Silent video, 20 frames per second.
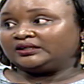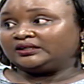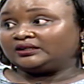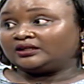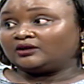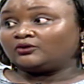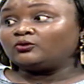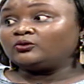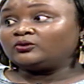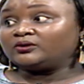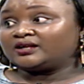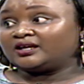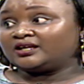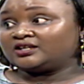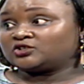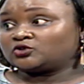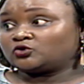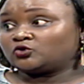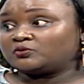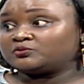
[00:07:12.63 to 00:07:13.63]
in the older
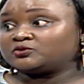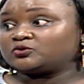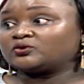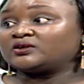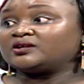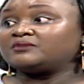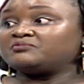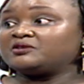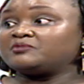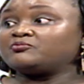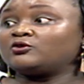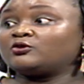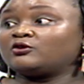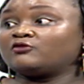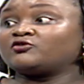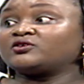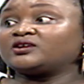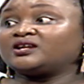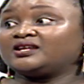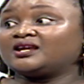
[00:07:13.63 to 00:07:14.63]
age groups or in people who
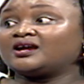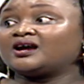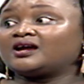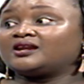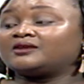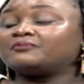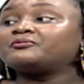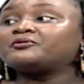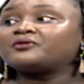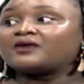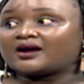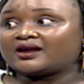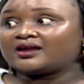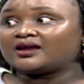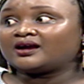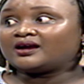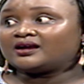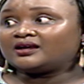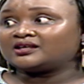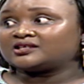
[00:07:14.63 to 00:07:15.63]
have already had
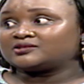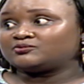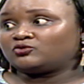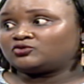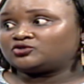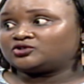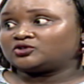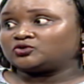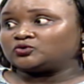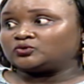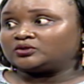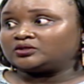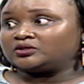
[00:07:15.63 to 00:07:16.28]
prior exposure to